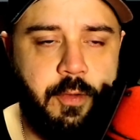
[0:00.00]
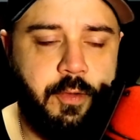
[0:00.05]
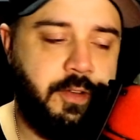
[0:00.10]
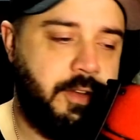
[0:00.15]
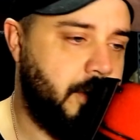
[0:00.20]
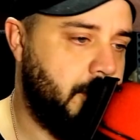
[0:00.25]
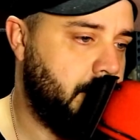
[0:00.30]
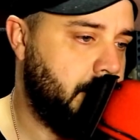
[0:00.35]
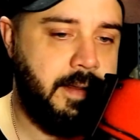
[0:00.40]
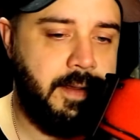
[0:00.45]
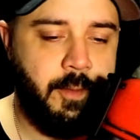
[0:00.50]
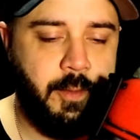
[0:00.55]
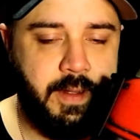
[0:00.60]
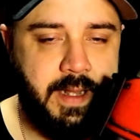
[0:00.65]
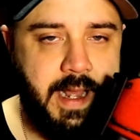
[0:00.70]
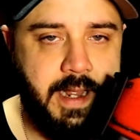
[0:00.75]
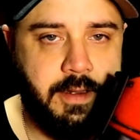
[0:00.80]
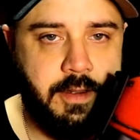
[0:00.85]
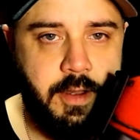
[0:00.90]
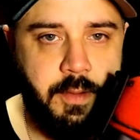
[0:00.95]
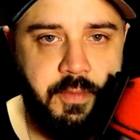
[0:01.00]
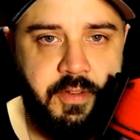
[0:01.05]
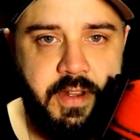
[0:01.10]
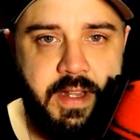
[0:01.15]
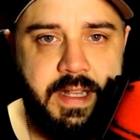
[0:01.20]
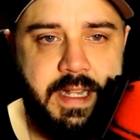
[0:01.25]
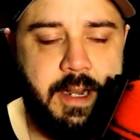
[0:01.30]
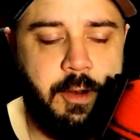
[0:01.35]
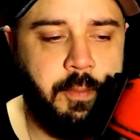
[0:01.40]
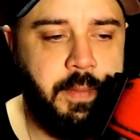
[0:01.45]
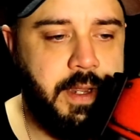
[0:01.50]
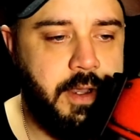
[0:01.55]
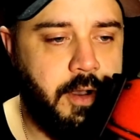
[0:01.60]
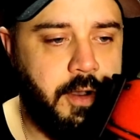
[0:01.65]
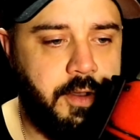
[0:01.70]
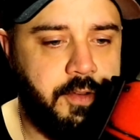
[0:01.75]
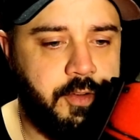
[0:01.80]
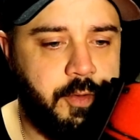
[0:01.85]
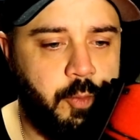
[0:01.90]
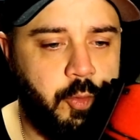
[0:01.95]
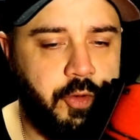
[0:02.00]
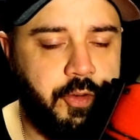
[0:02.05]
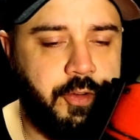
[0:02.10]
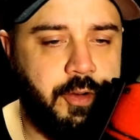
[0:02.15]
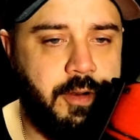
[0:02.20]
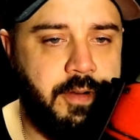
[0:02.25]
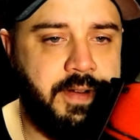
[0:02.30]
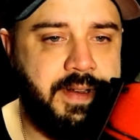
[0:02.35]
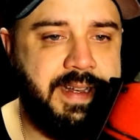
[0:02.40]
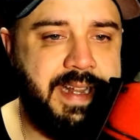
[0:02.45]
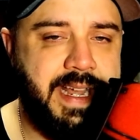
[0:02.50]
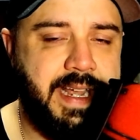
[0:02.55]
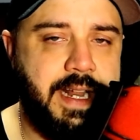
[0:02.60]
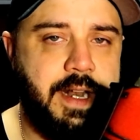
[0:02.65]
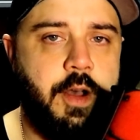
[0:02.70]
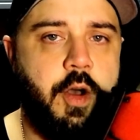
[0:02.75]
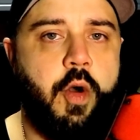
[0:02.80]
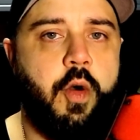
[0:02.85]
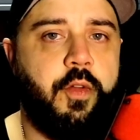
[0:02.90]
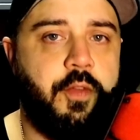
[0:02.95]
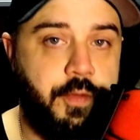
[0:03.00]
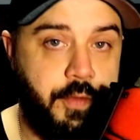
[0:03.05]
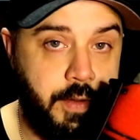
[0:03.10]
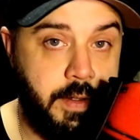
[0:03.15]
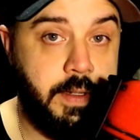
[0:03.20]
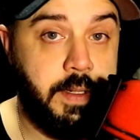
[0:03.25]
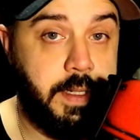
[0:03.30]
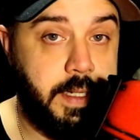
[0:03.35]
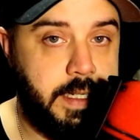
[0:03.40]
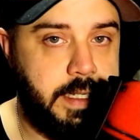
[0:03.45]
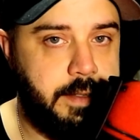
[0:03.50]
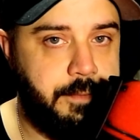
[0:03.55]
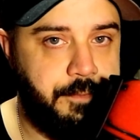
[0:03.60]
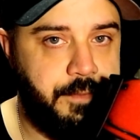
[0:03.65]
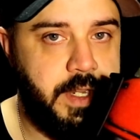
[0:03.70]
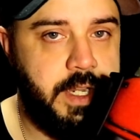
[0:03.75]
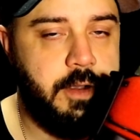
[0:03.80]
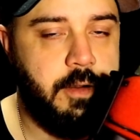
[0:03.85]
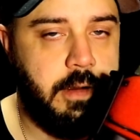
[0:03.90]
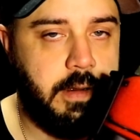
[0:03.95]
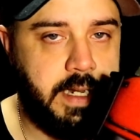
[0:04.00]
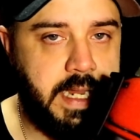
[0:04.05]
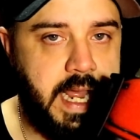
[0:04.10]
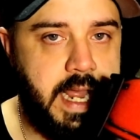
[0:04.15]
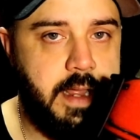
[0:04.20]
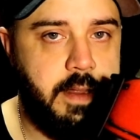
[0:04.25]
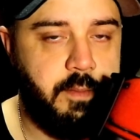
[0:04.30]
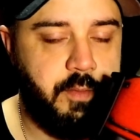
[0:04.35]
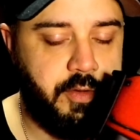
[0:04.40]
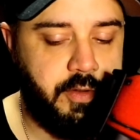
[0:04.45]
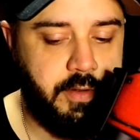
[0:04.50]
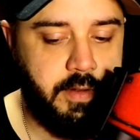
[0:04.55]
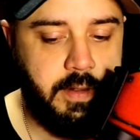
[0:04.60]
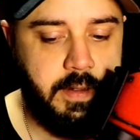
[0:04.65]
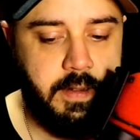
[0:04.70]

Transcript: So when that comes in, that'll be awesome. We'll start digging off in them VR games.